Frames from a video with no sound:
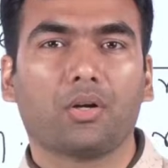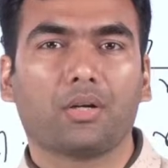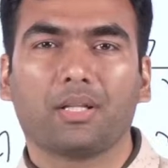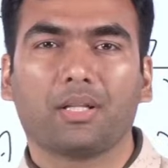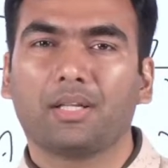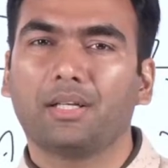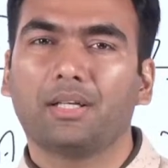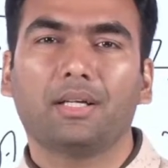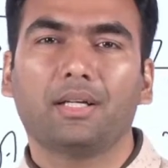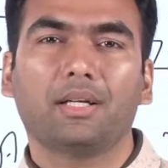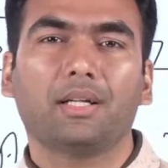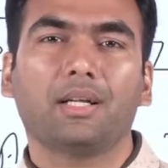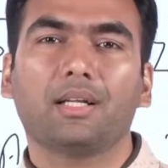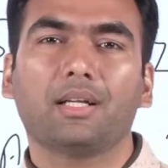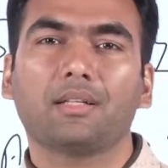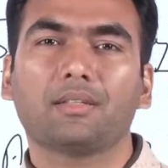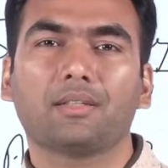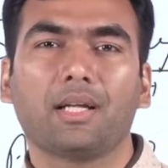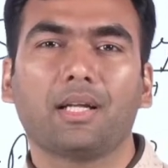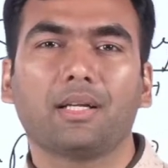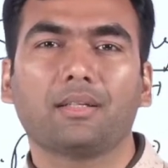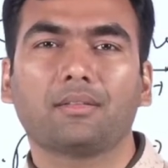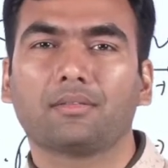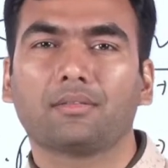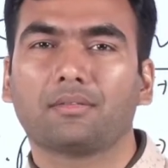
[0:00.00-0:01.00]
In India,
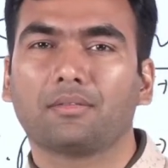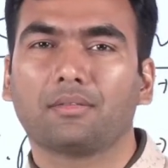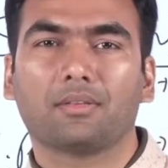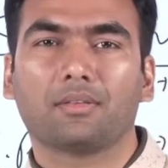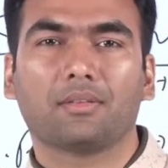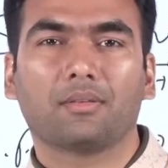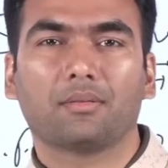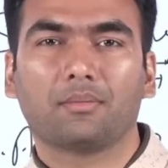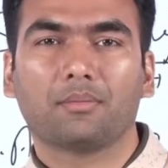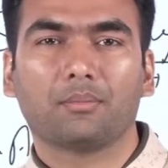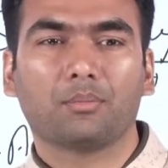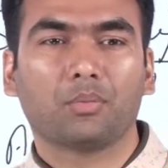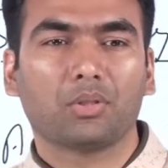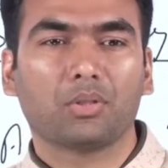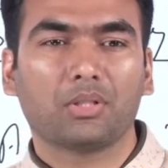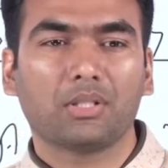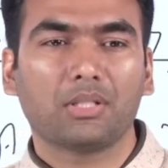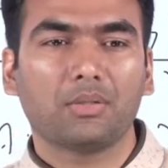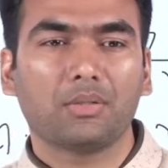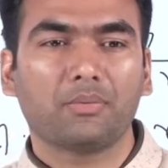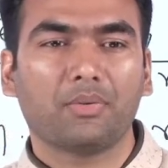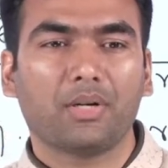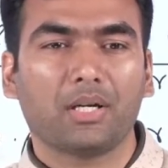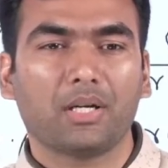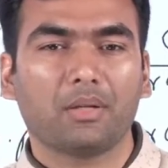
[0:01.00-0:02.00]
like Modi ji,
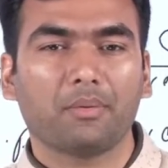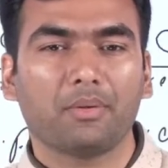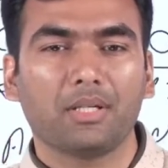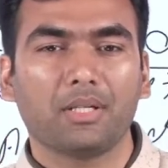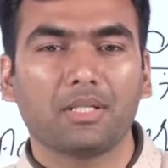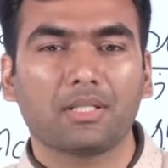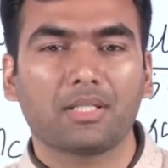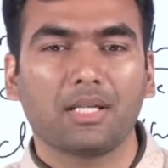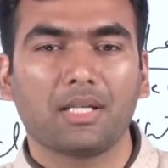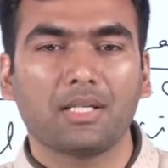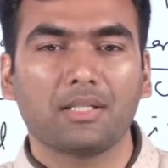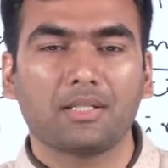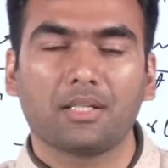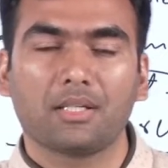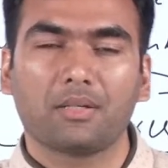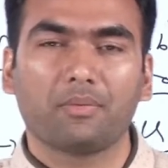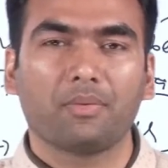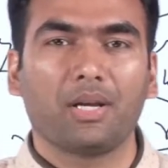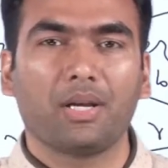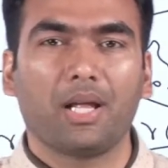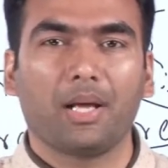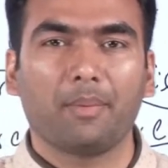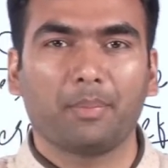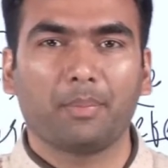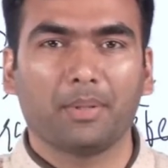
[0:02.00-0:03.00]
whatever he says, it will
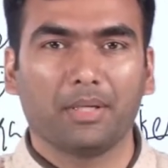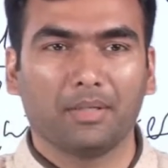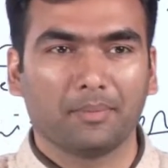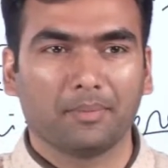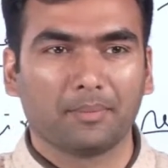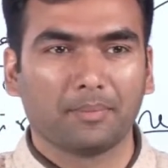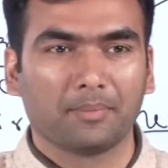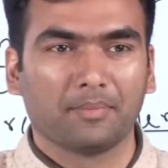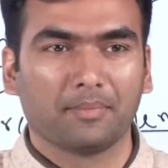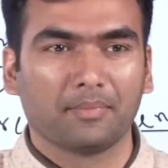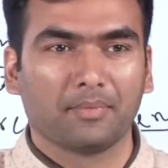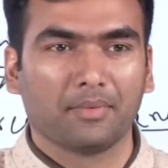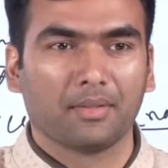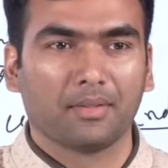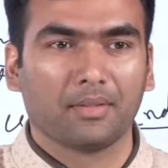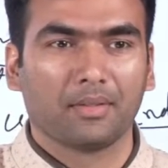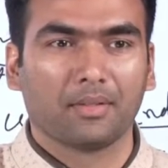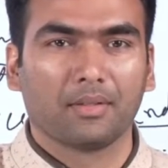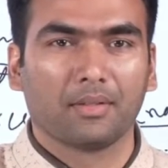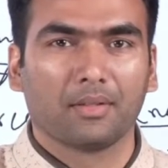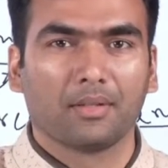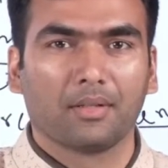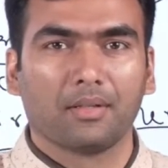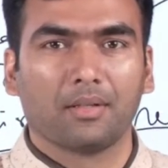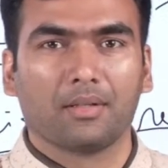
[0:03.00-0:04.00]
happen.
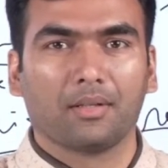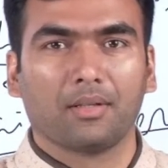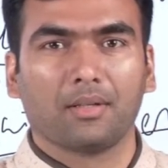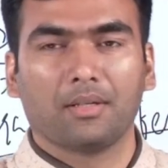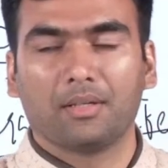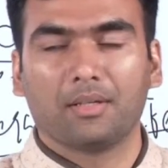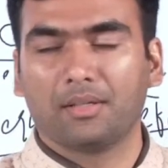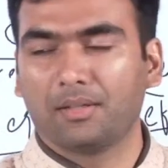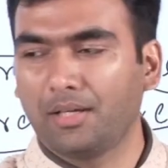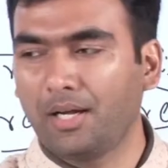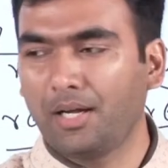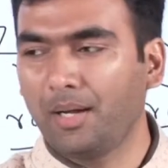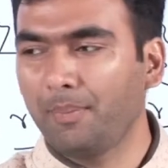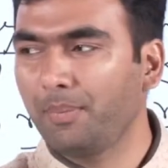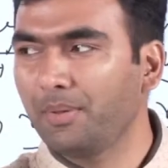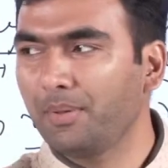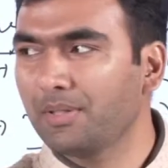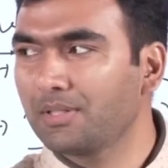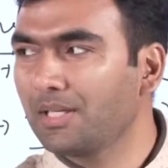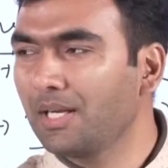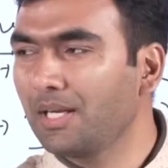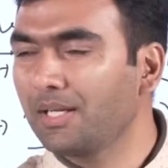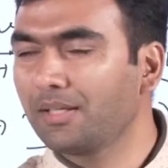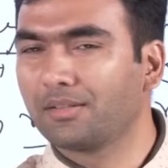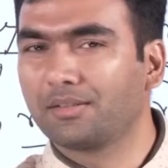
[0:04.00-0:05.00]
It
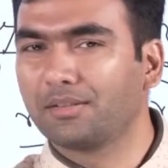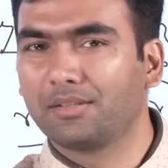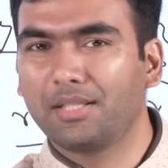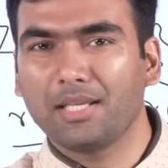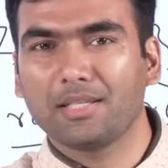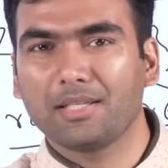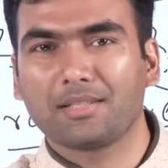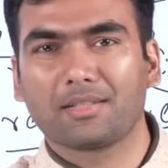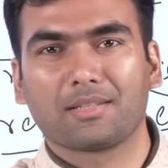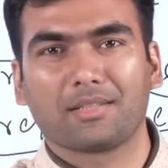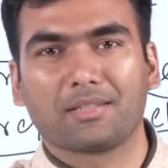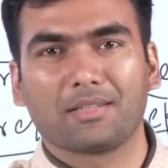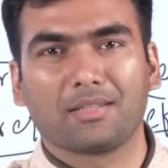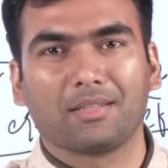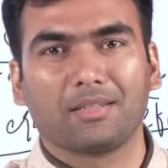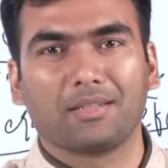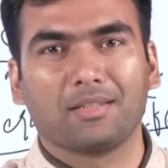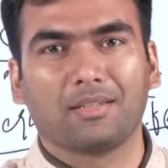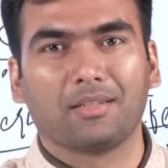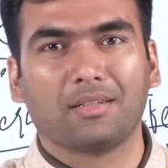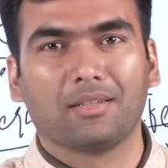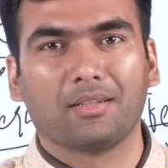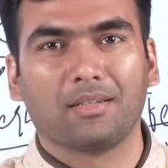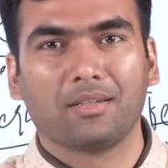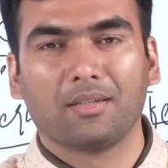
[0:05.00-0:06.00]
happens like this,
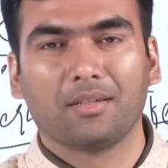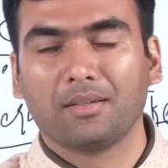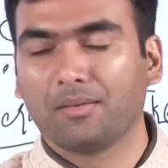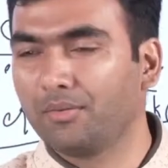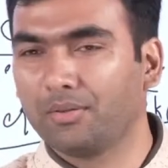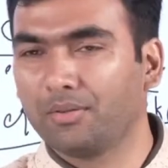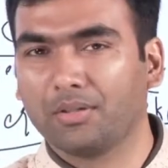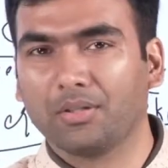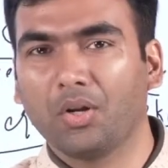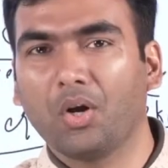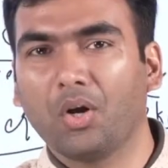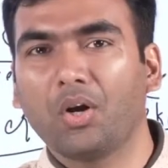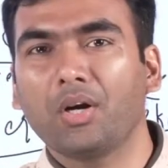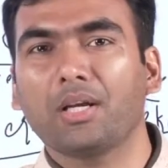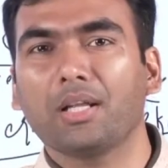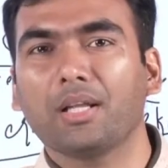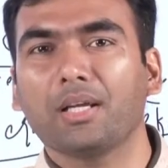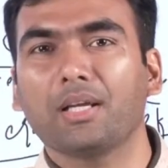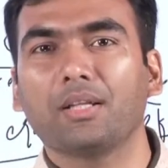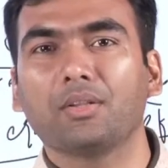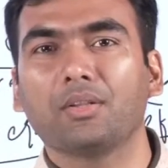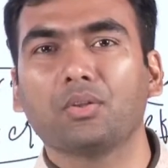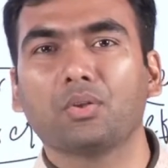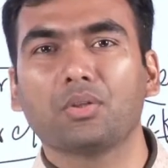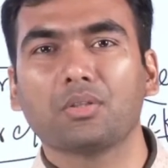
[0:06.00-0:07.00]
not
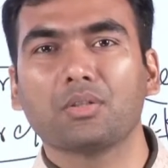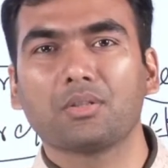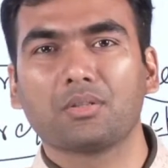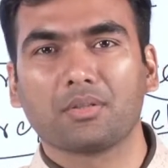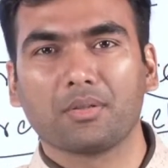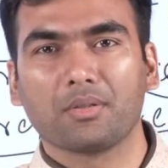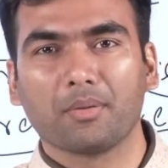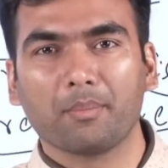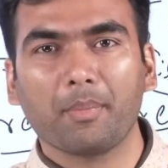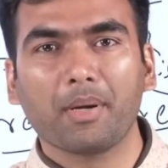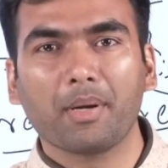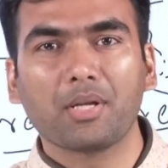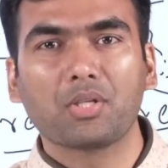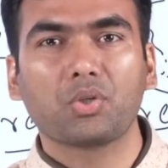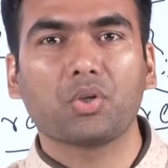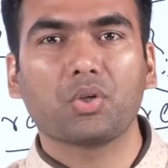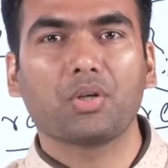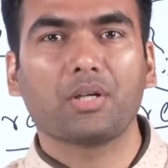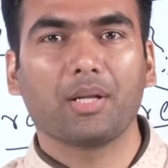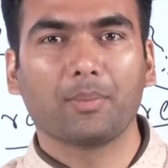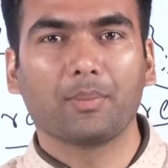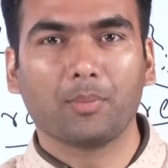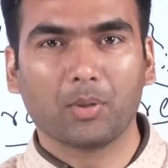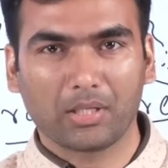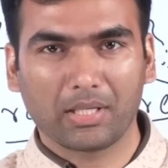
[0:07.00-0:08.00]
in those mature
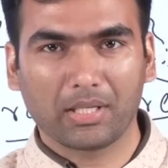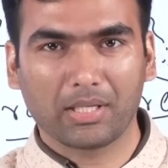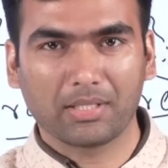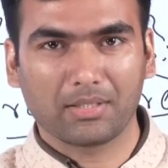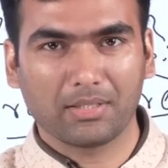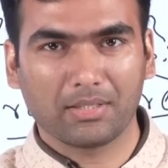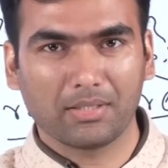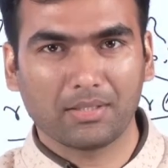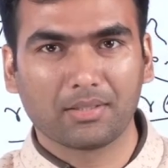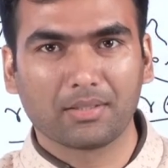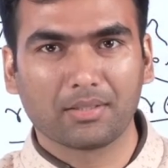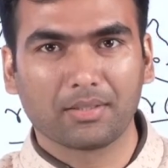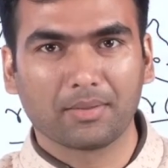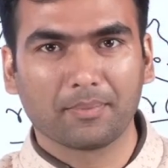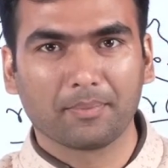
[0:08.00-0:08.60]
democracies.